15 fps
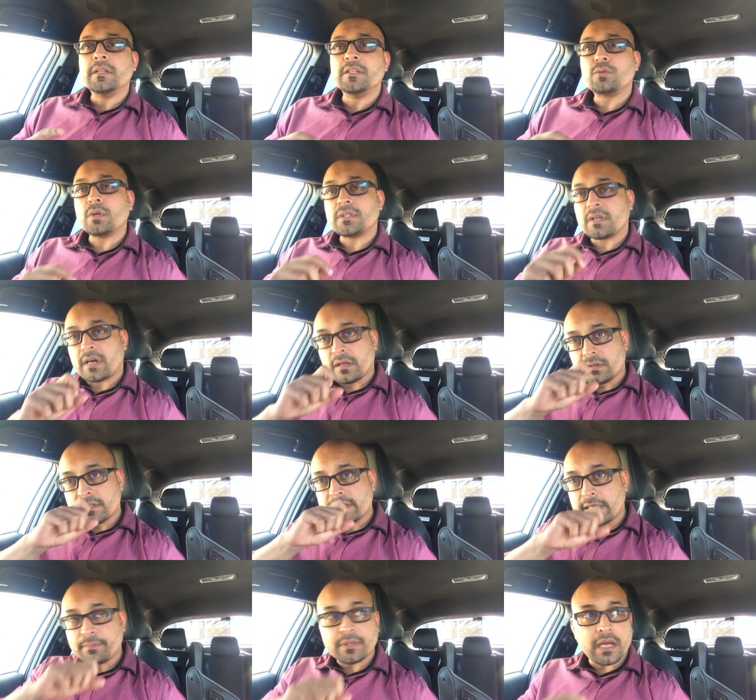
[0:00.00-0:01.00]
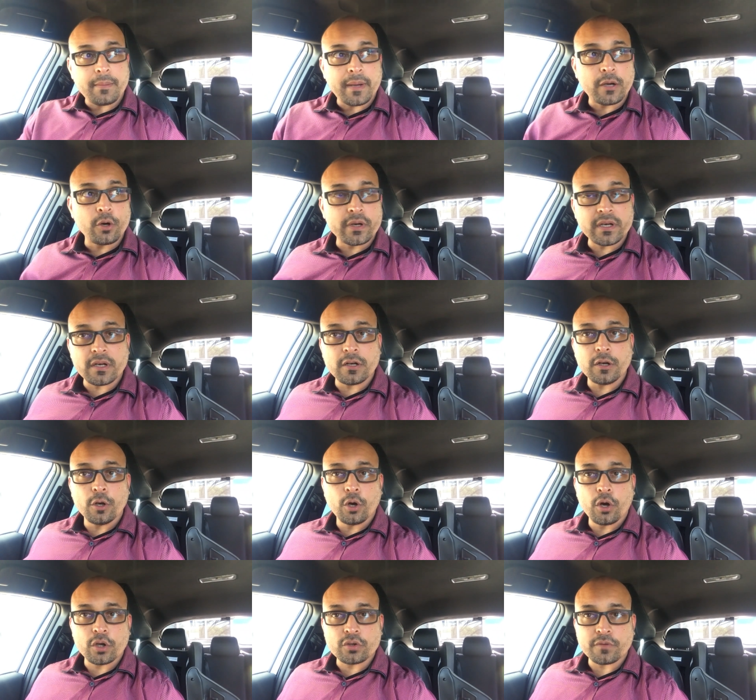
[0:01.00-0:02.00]
This was around the same time I got in a
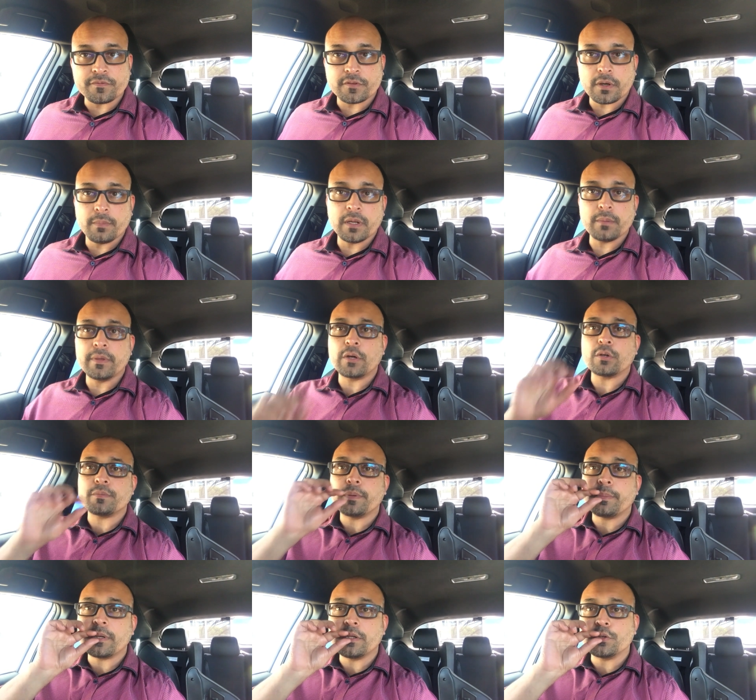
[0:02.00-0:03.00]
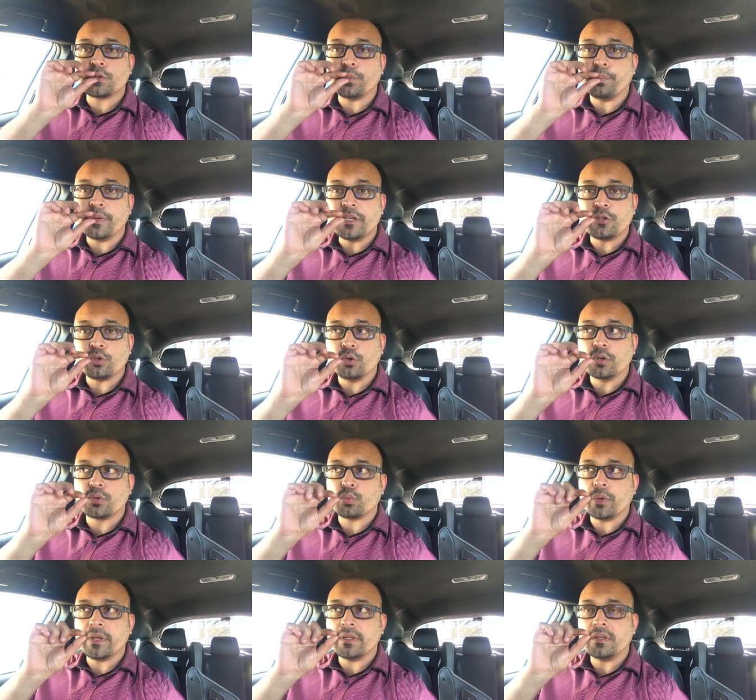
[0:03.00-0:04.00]
lot of trouble because people used to pea
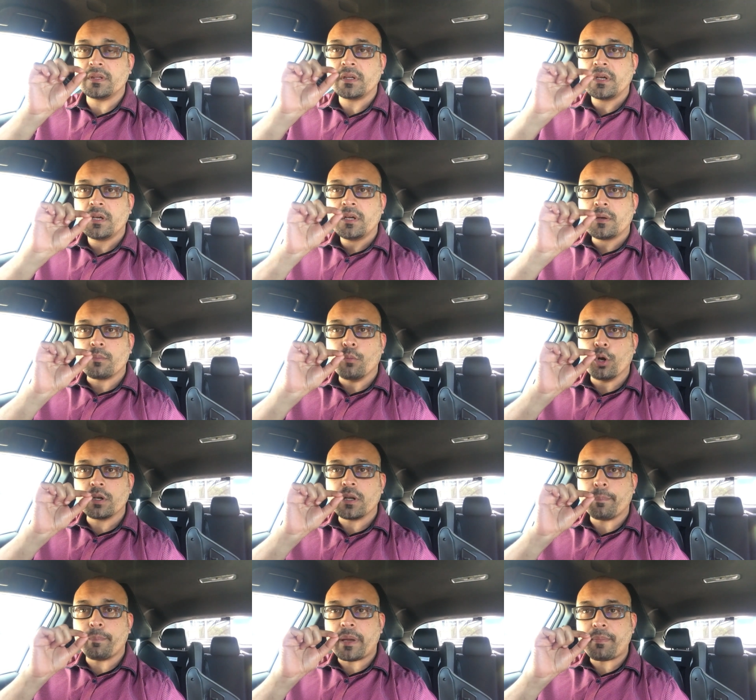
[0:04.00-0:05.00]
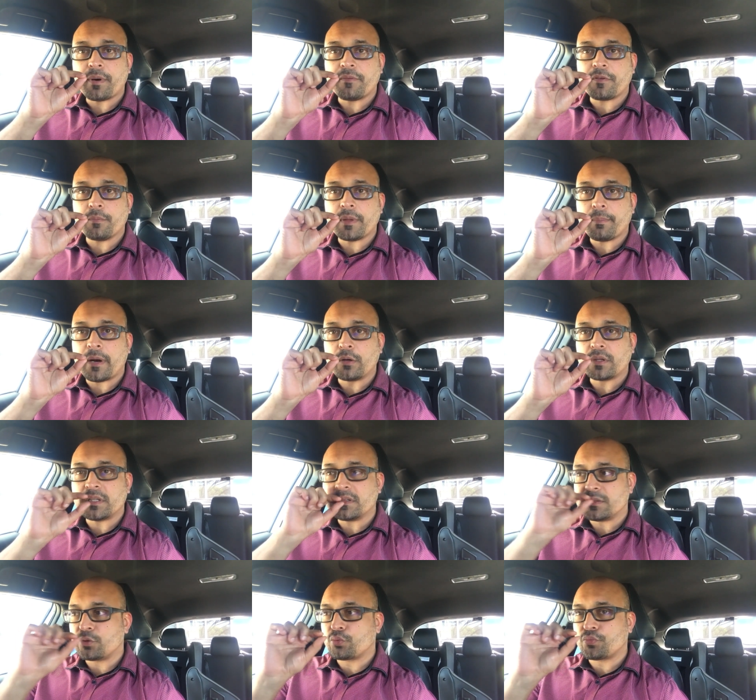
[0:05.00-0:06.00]
shoot with rolled up paper from the mouth,
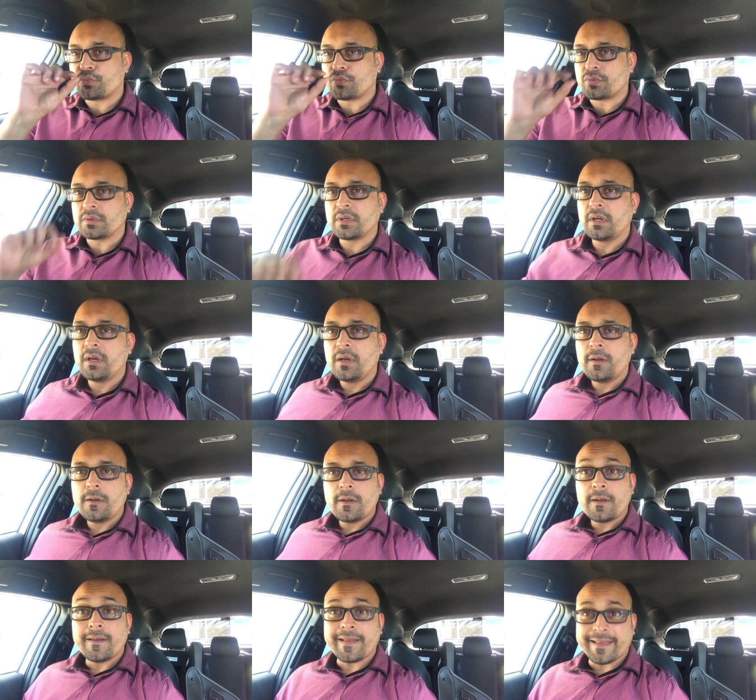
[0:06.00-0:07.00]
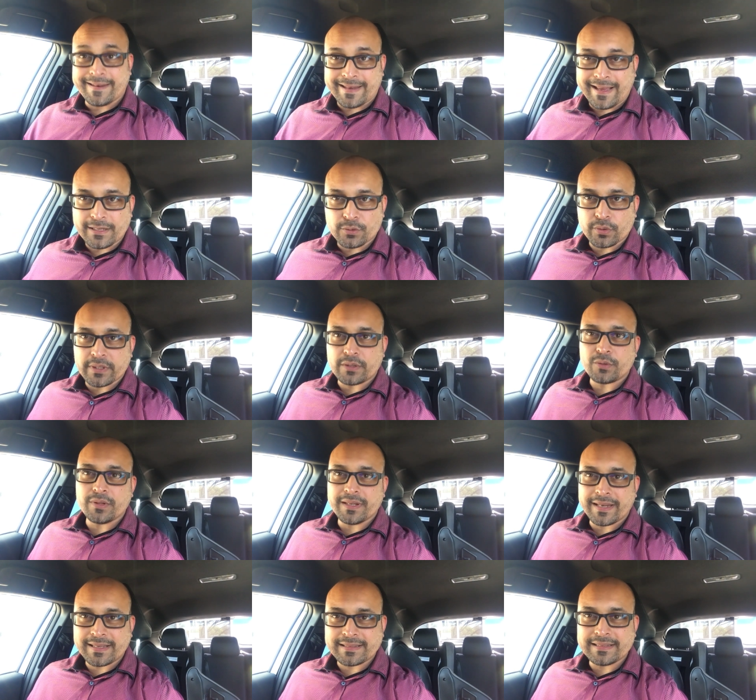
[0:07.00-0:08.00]
and I took it to
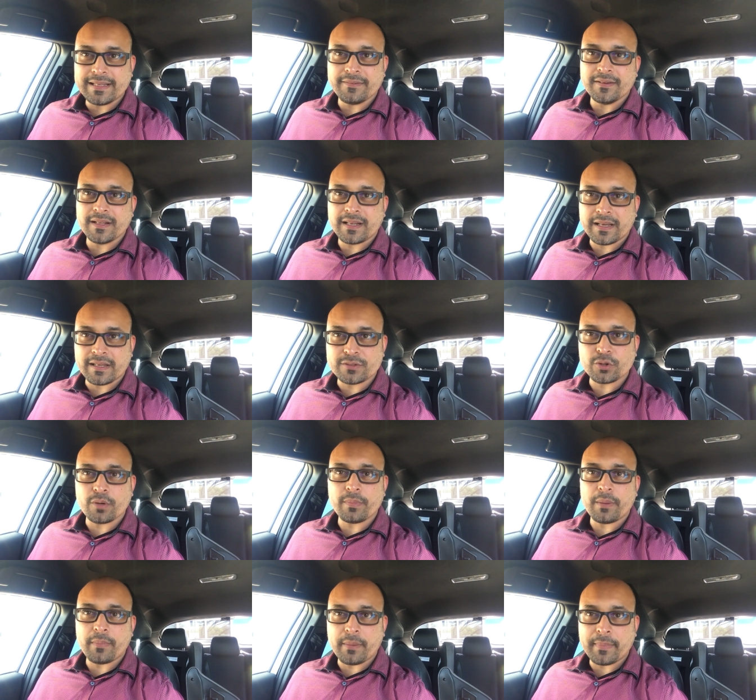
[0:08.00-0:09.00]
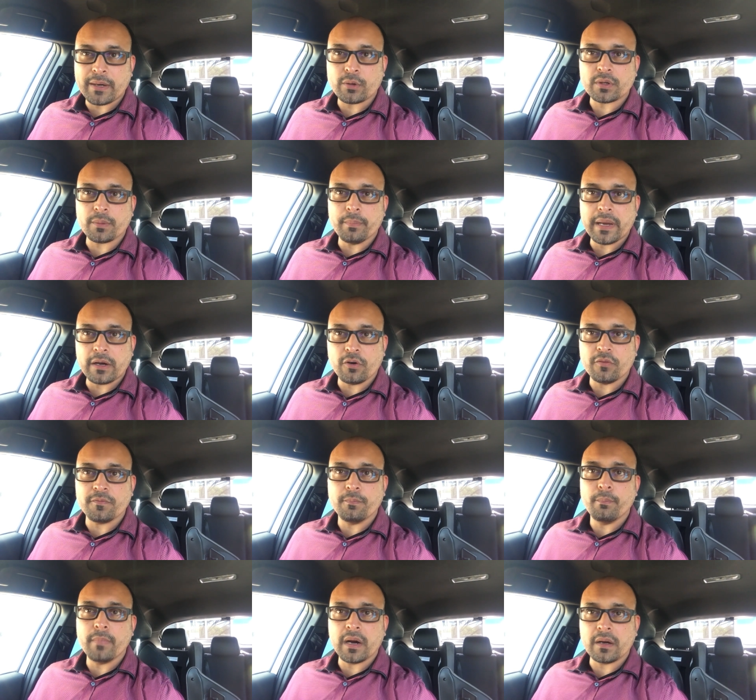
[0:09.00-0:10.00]
the next level. I told my mom I want a bag of
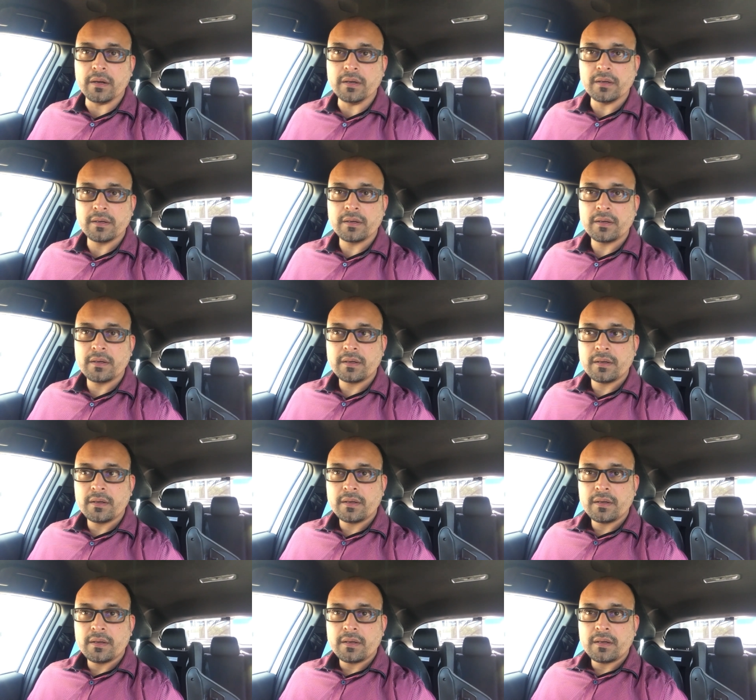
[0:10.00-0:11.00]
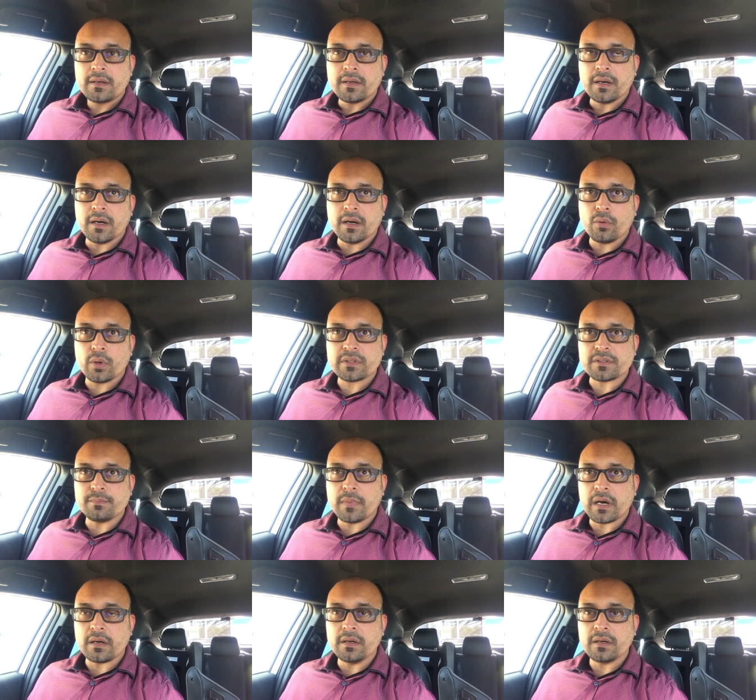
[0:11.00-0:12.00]
mug. What's
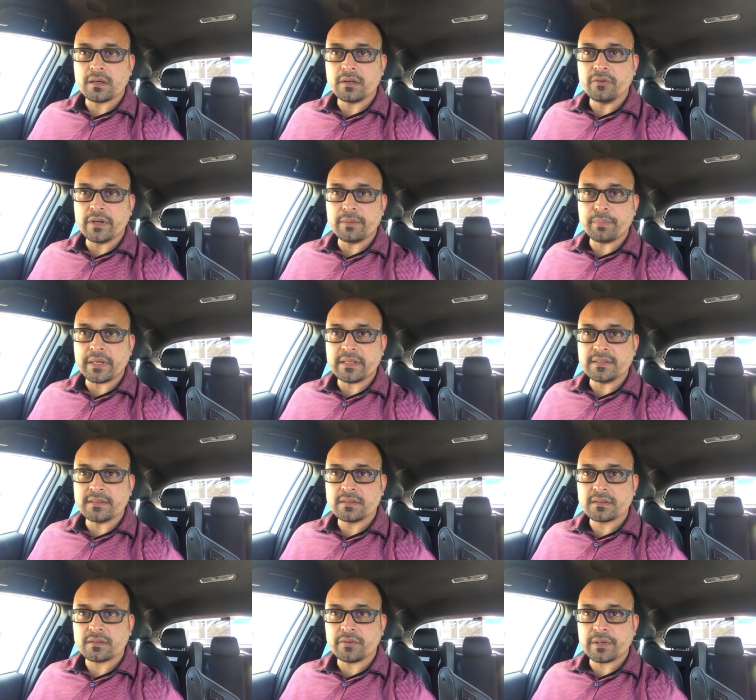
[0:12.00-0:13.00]
mug? Green peas.